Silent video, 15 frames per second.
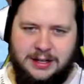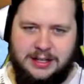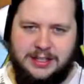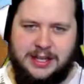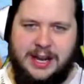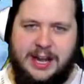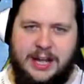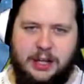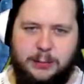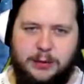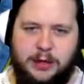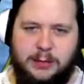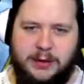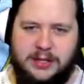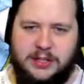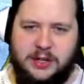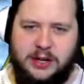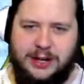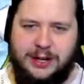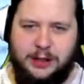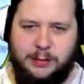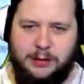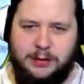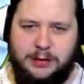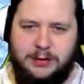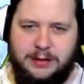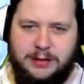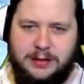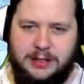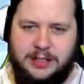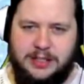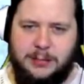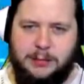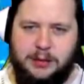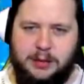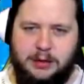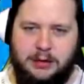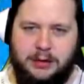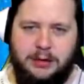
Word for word: It's like a halberd, but it's not a halberd. It's similar.